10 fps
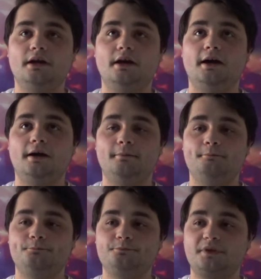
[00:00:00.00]

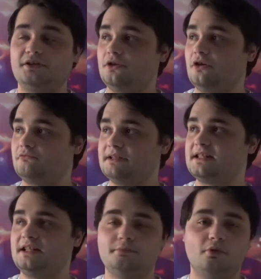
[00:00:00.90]
You know, I
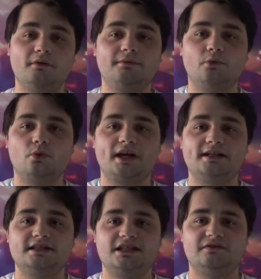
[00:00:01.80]
recently bought a
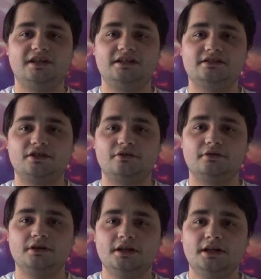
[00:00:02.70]
4K TV, so it'd